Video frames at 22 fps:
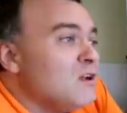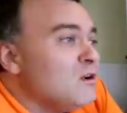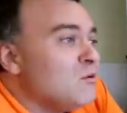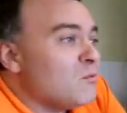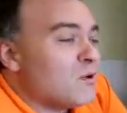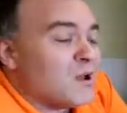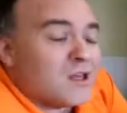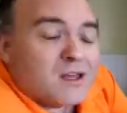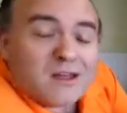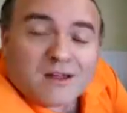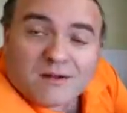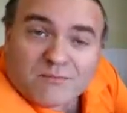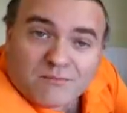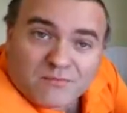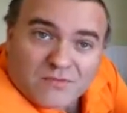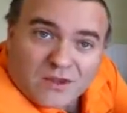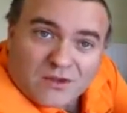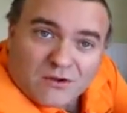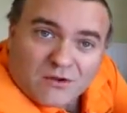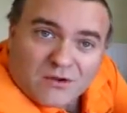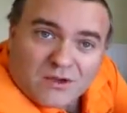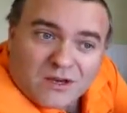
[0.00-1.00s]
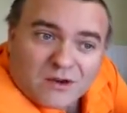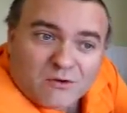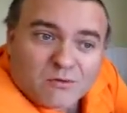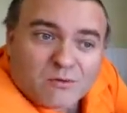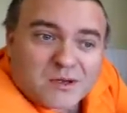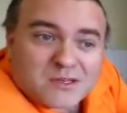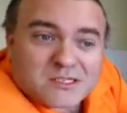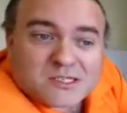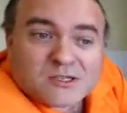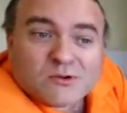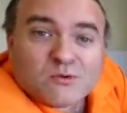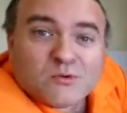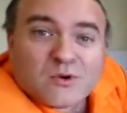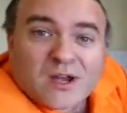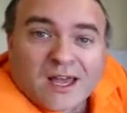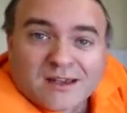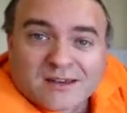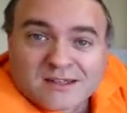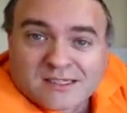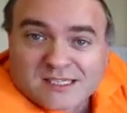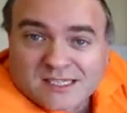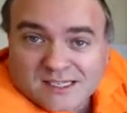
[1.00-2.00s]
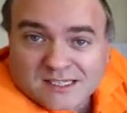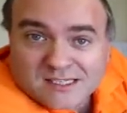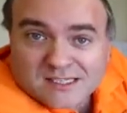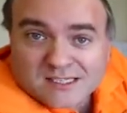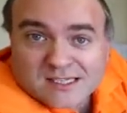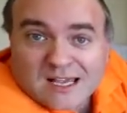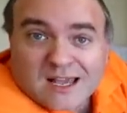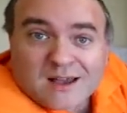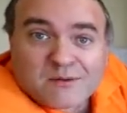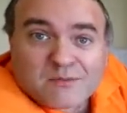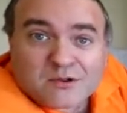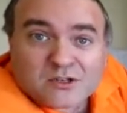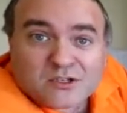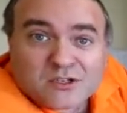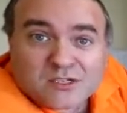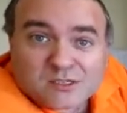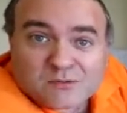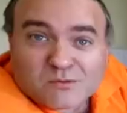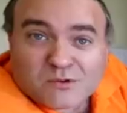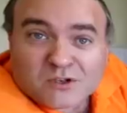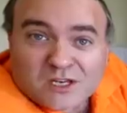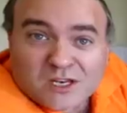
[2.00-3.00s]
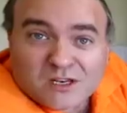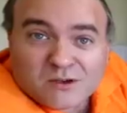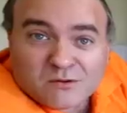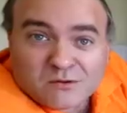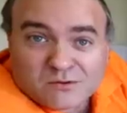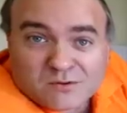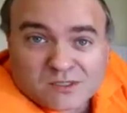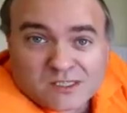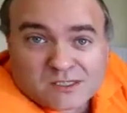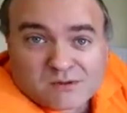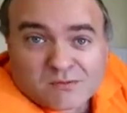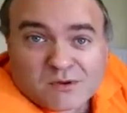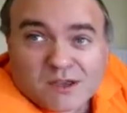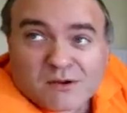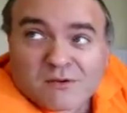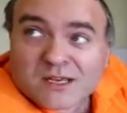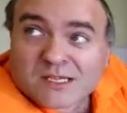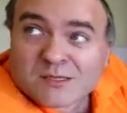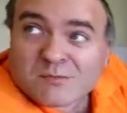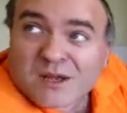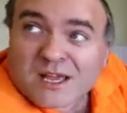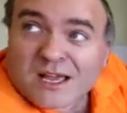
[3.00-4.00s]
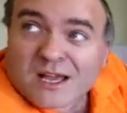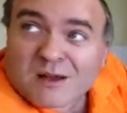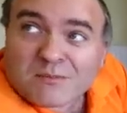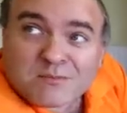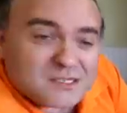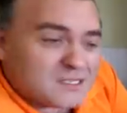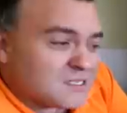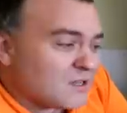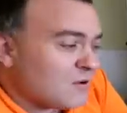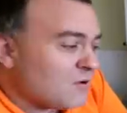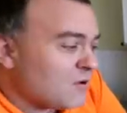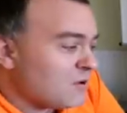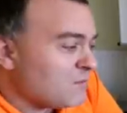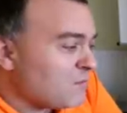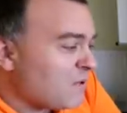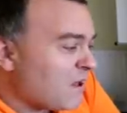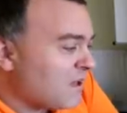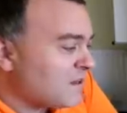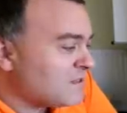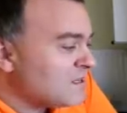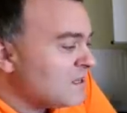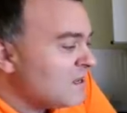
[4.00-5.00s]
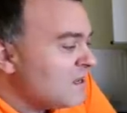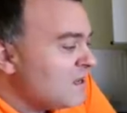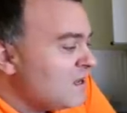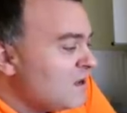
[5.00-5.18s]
where in almost all cases amateurs would use USB upper sideband,